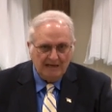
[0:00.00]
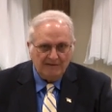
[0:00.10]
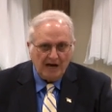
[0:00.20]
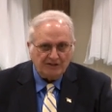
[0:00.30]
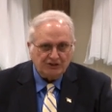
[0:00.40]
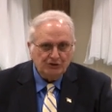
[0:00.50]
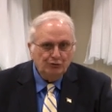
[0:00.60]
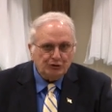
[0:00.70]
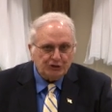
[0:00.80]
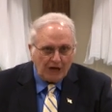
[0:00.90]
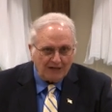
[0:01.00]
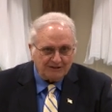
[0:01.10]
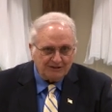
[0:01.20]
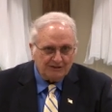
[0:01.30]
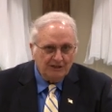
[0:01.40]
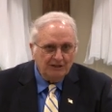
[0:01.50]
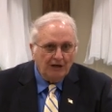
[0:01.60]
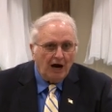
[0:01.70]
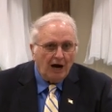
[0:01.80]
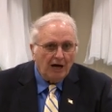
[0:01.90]
Theos tas.
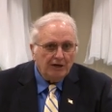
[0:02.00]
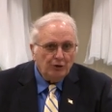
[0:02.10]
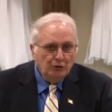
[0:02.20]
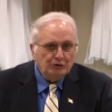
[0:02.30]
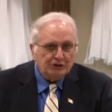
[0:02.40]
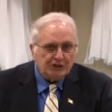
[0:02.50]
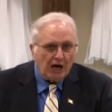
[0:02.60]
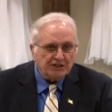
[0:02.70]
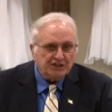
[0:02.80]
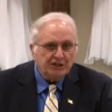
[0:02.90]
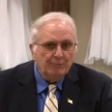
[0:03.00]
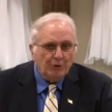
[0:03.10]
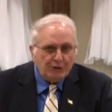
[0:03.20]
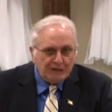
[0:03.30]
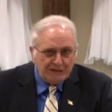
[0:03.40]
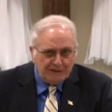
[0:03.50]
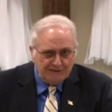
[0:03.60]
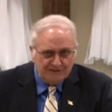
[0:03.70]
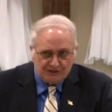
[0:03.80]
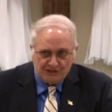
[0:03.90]
God tas
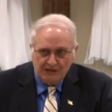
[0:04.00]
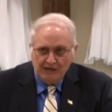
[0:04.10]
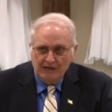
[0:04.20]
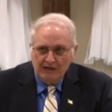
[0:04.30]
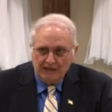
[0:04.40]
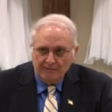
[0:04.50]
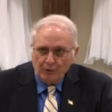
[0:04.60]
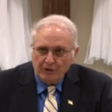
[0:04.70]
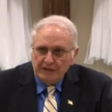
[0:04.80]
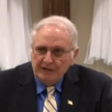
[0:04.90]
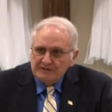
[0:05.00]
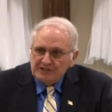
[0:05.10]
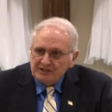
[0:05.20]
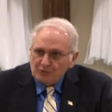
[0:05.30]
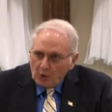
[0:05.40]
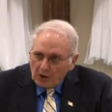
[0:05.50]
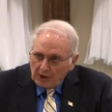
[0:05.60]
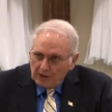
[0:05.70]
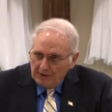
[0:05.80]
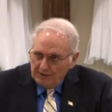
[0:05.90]
breathes. He breathes his
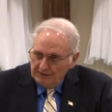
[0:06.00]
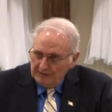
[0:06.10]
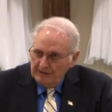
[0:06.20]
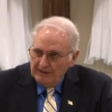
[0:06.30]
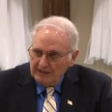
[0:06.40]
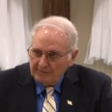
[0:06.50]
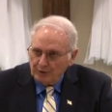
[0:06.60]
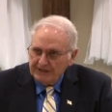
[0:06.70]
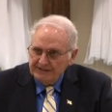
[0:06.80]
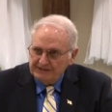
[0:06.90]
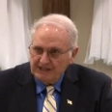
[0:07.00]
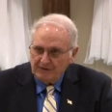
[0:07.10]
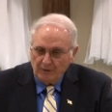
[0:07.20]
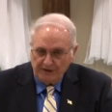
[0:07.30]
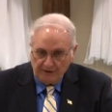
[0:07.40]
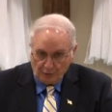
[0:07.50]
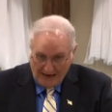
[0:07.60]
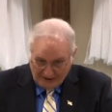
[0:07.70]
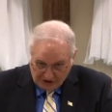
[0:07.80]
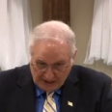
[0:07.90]
word. He breathes it when He
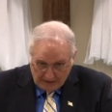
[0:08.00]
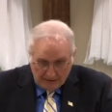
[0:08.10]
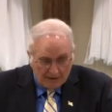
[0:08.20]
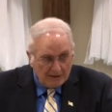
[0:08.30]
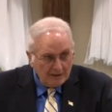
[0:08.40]
writes it.